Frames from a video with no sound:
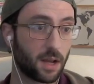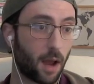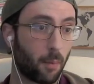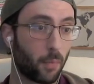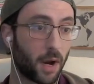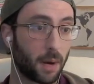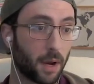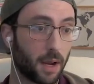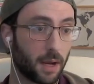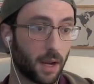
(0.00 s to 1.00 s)
I'm bringing my
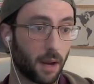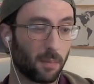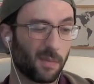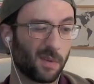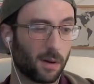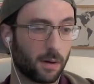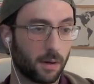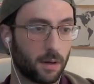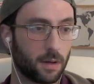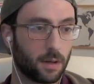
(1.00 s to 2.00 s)
A game.
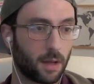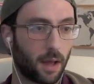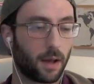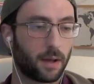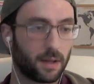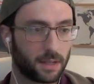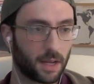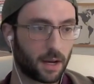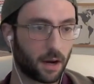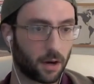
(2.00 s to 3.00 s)
Take
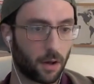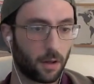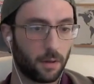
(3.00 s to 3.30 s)
care, y'all.